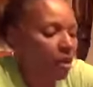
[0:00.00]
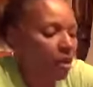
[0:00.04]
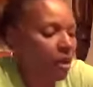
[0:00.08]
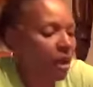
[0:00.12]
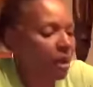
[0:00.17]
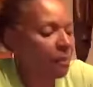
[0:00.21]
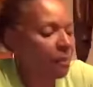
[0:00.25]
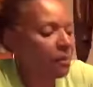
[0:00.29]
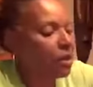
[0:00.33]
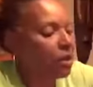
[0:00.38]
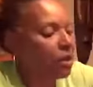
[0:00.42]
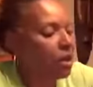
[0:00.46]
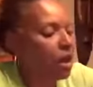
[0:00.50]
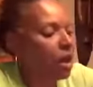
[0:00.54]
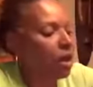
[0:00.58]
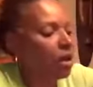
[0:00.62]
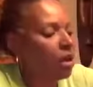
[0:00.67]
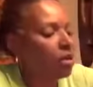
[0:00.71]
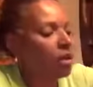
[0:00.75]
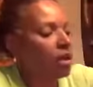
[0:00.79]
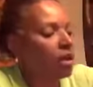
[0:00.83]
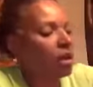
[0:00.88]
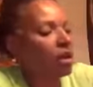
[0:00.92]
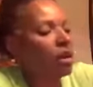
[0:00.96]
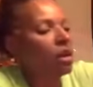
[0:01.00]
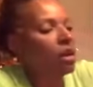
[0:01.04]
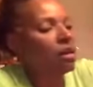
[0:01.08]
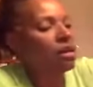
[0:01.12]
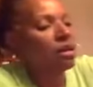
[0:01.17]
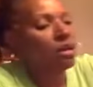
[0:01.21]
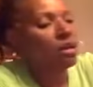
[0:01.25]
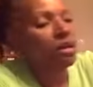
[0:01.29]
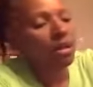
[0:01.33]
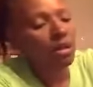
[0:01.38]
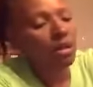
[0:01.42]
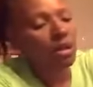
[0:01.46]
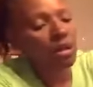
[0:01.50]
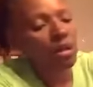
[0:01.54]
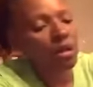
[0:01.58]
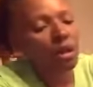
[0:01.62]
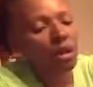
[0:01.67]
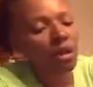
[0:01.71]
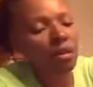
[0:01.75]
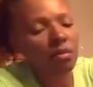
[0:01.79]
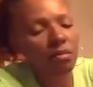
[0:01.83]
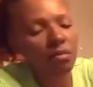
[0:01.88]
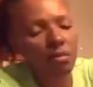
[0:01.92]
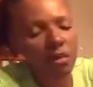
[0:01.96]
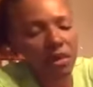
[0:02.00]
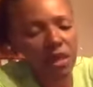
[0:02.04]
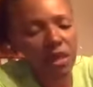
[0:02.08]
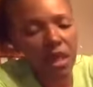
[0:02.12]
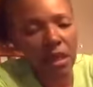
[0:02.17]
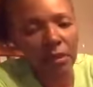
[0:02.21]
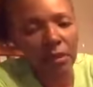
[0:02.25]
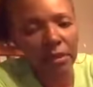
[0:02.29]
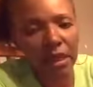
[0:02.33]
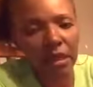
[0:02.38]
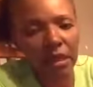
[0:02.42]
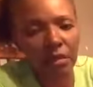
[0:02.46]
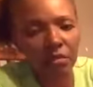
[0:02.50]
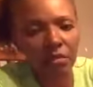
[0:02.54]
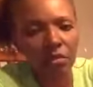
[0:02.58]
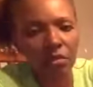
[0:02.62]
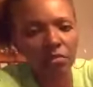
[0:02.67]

up you go, the closer to your tummy.